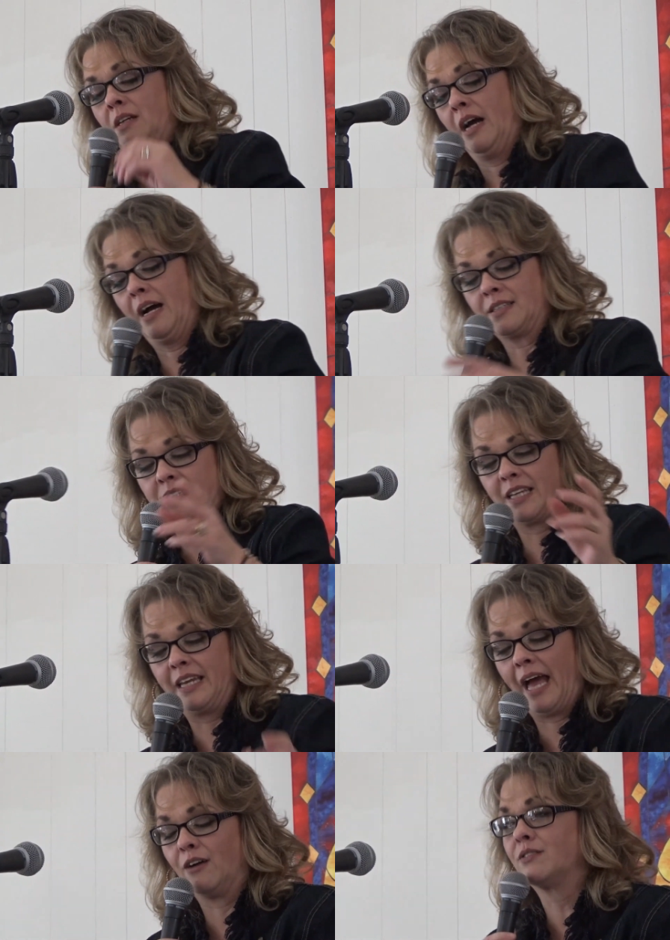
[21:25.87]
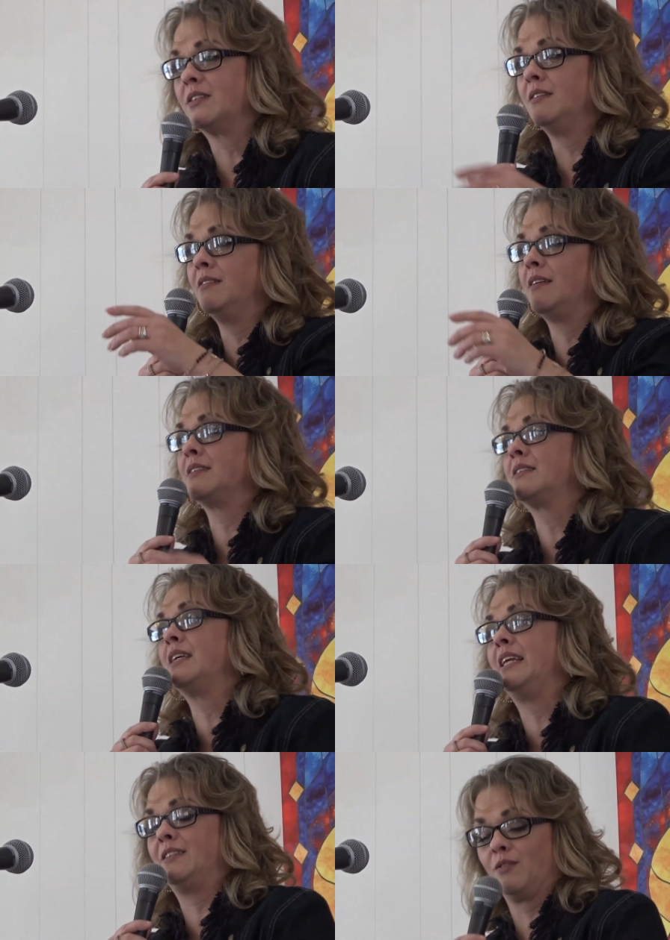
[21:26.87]
I sent out to, I
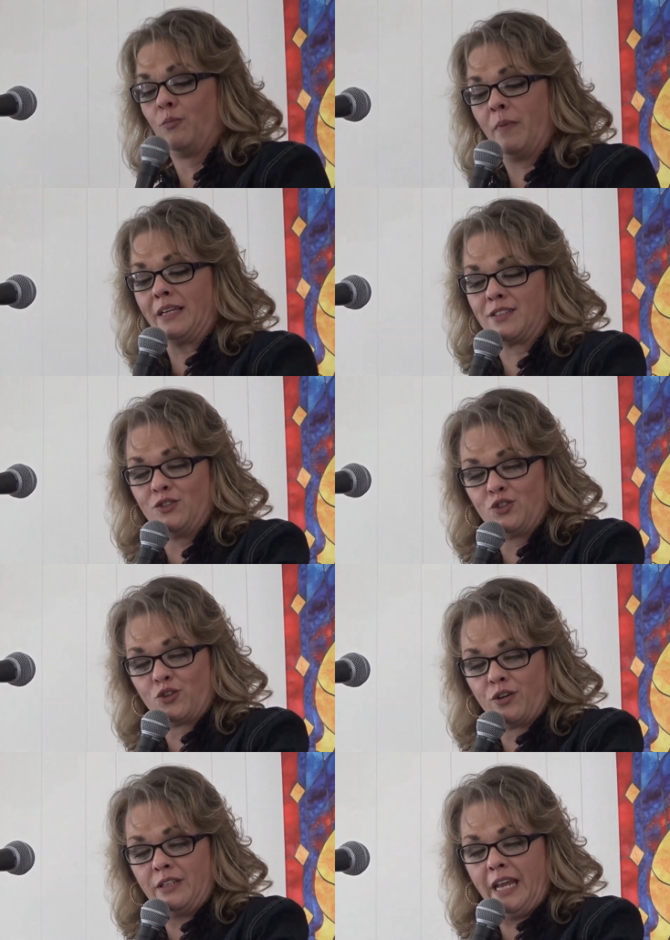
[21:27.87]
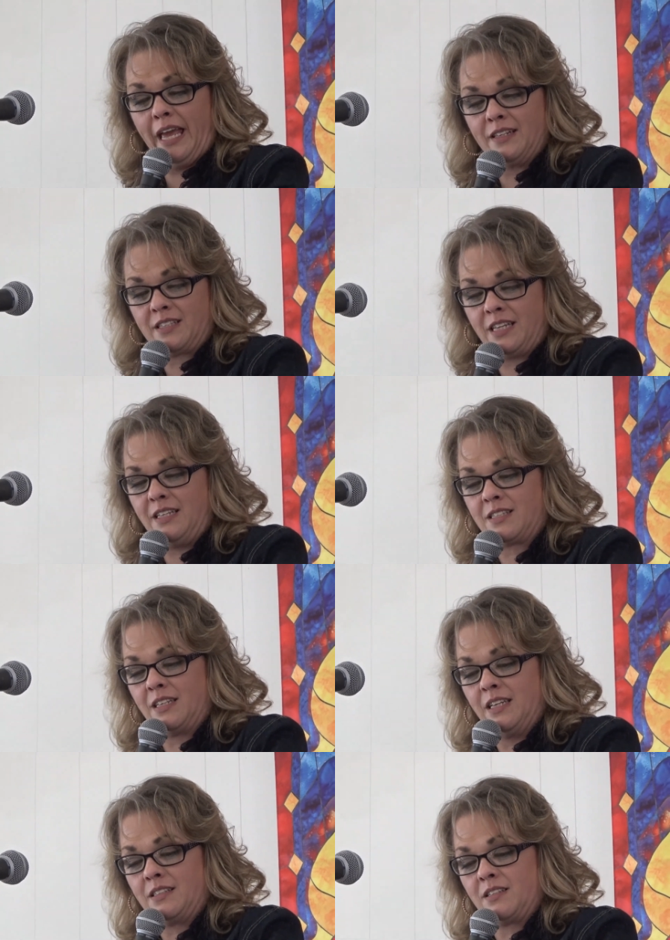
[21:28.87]
sent it on Messenger to Nancy,
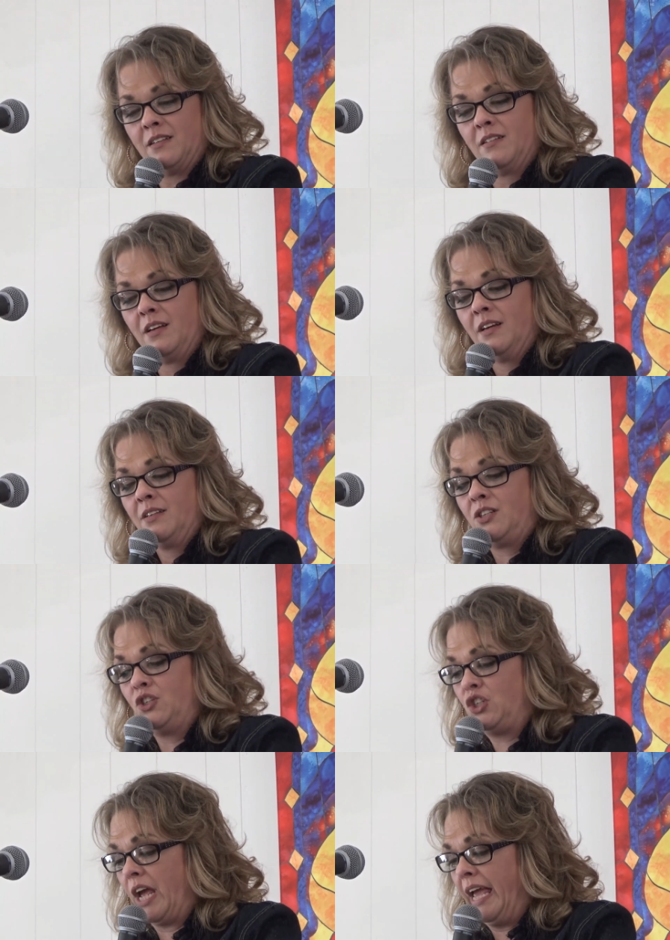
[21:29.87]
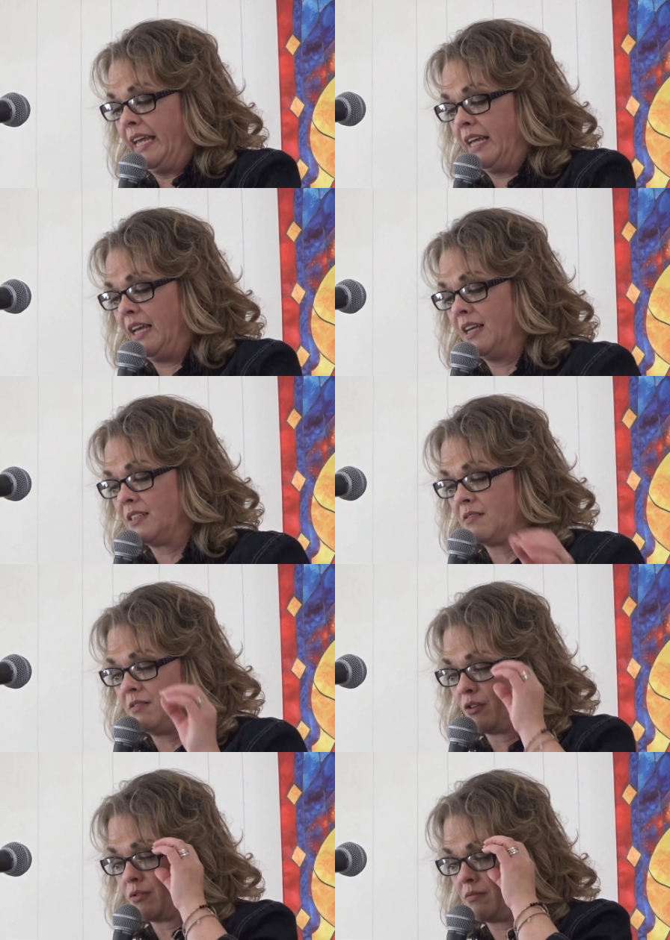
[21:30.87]
sent it to, to Janie, his,
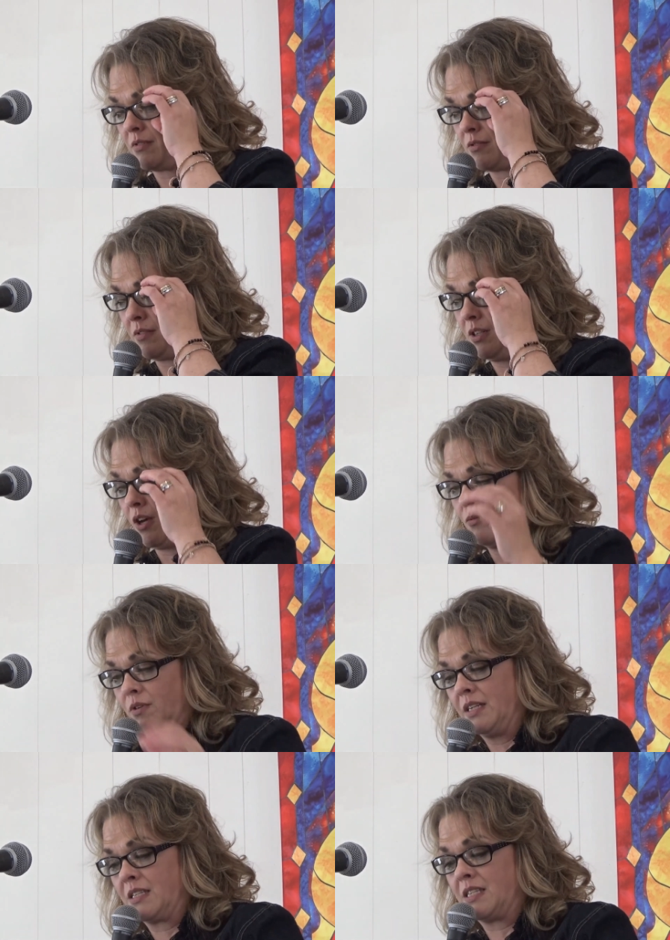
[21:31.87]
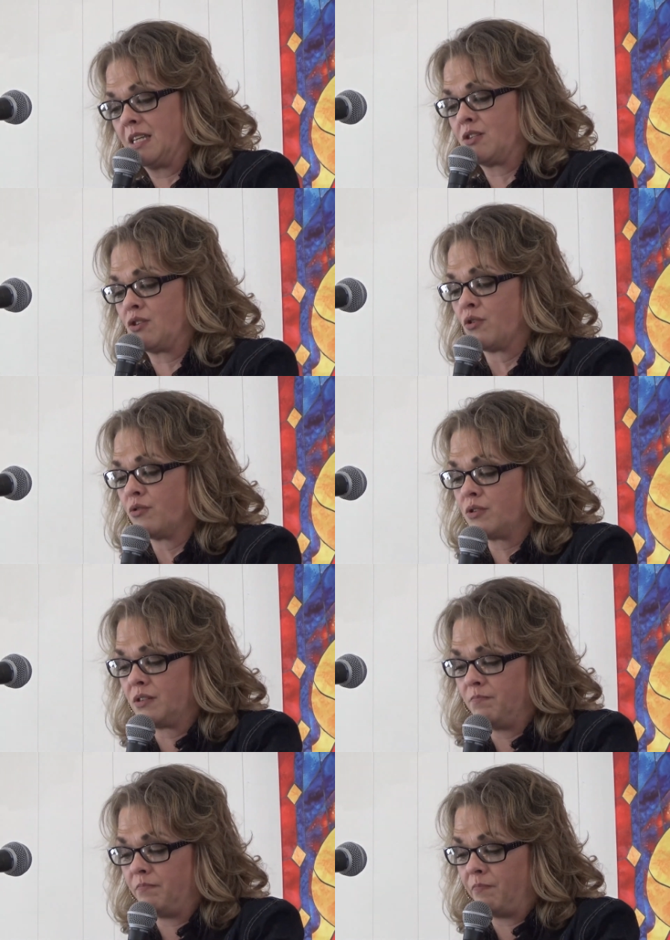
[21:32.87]
their, you know, his
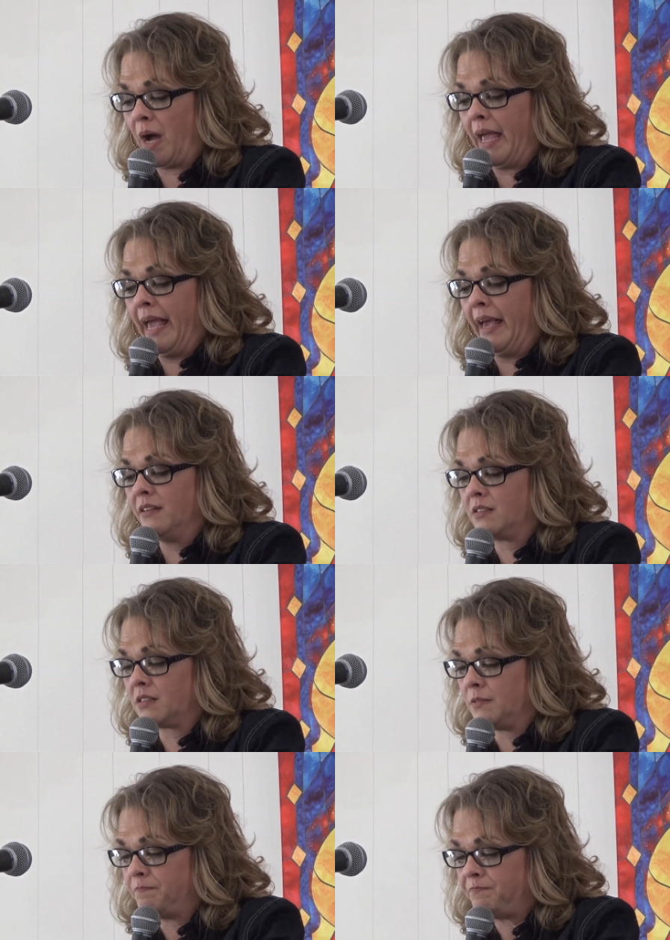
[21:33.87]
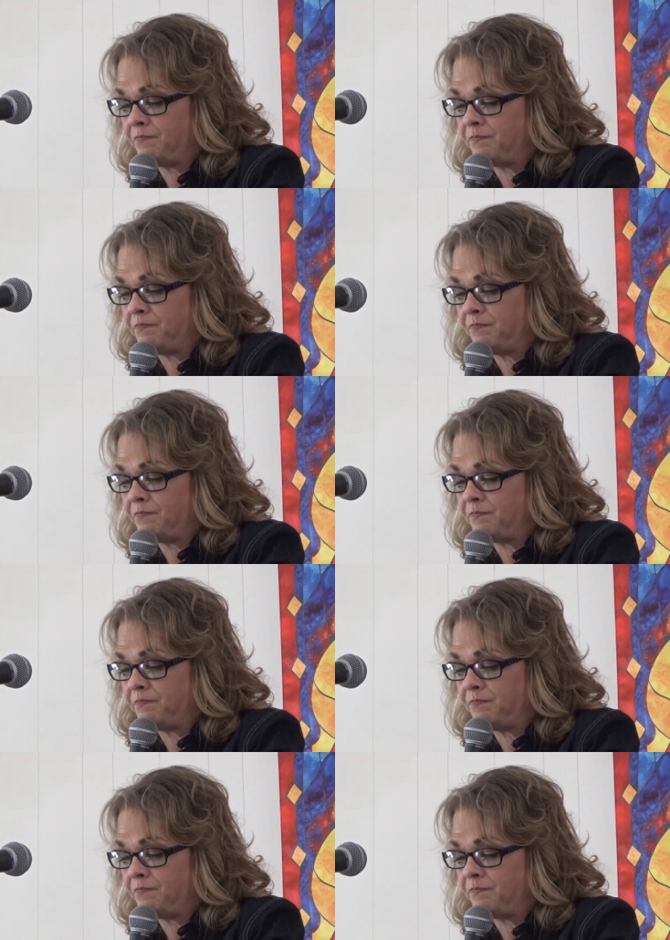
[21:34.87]
sisters, my aunts.